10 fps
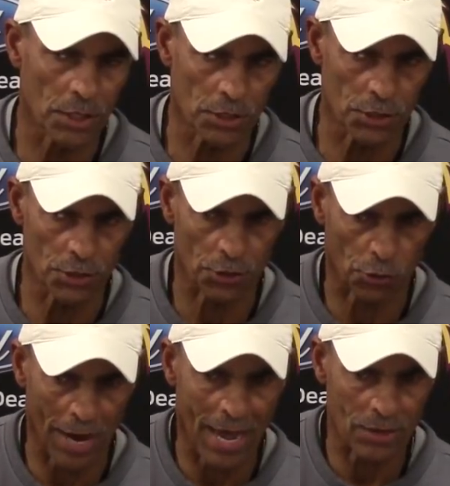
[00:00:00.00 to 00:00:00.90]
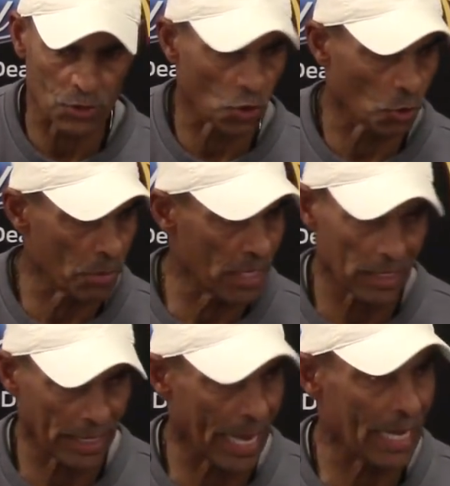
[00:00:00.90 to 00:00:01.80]
your crowd is going to be
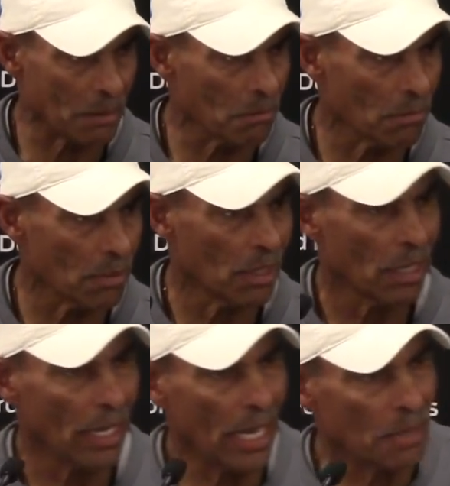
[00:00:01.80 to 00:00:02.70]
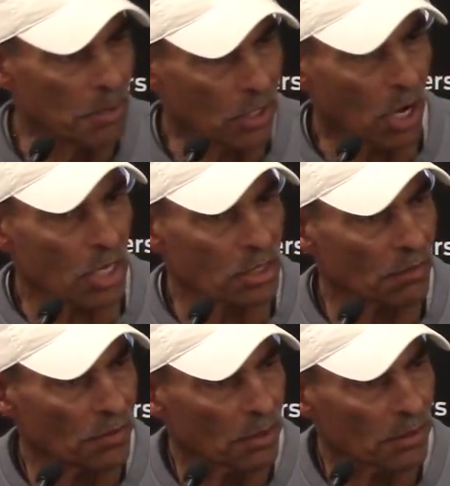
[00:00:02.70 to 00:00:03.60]
in the game. And because
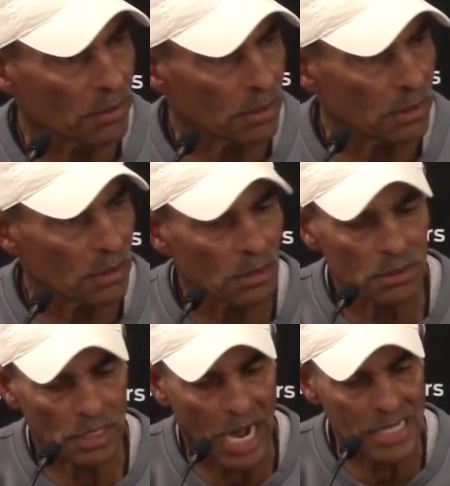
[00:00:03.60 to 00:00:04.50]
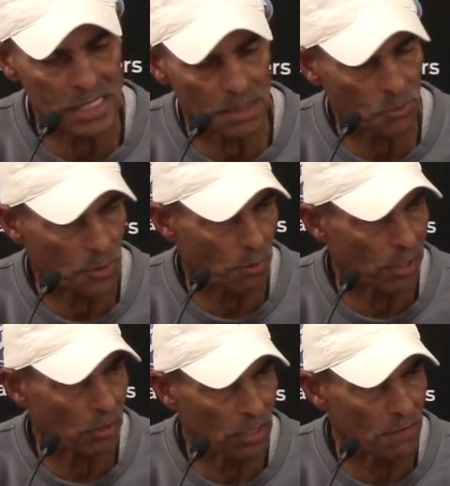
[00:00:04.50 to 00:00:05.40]
of the concepts we
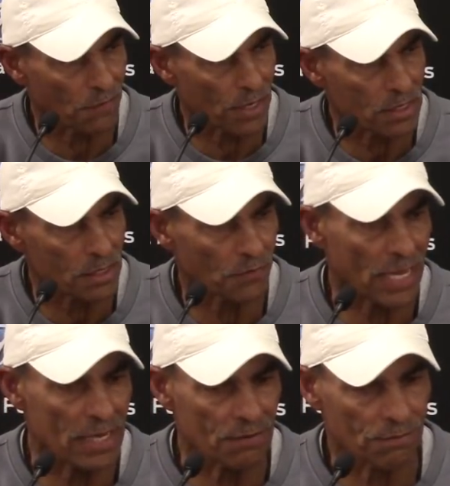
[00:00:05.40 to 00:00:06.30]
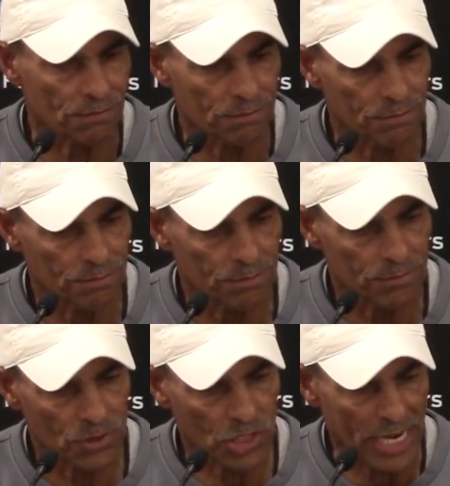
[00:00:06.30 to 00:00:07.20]
run on defense, if they
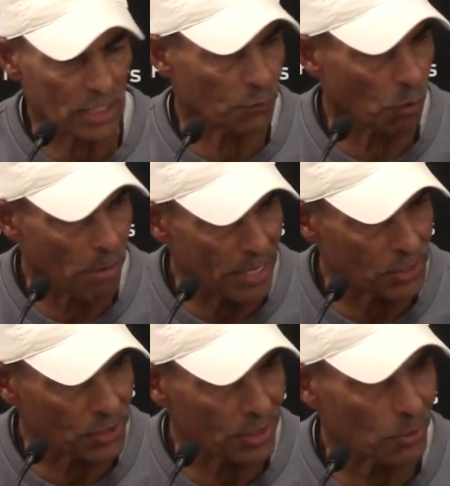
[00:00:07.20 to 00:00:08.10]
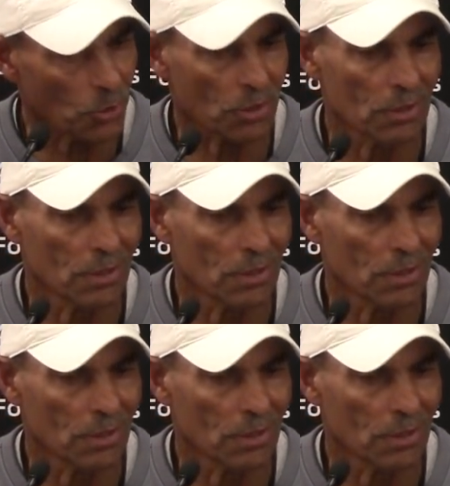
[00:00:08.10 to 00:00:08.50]
change the formation or